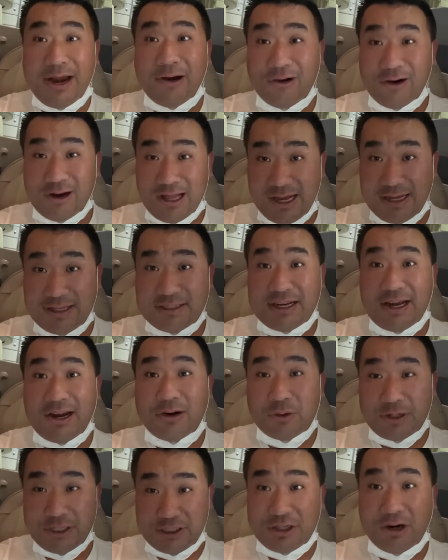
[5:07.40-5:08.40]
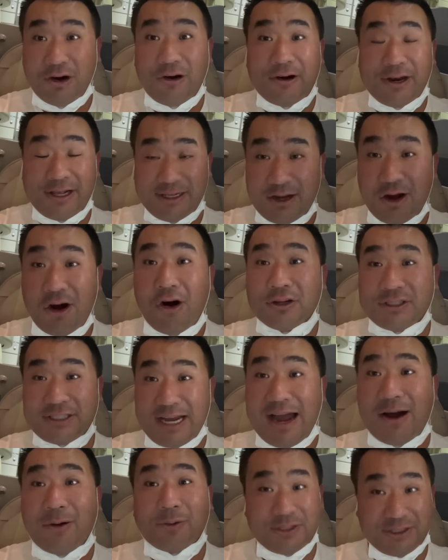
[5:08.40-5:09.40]
airlines are returning the hotel
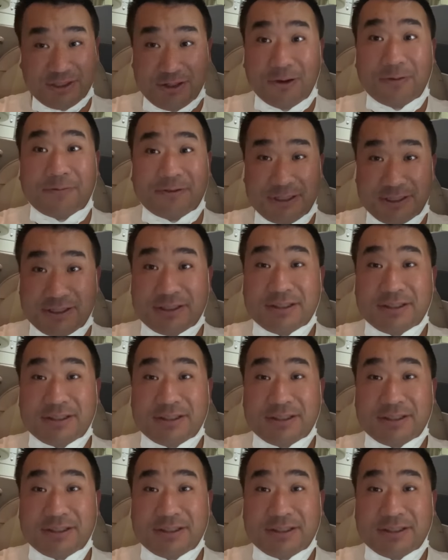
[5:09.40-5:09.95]
tower service.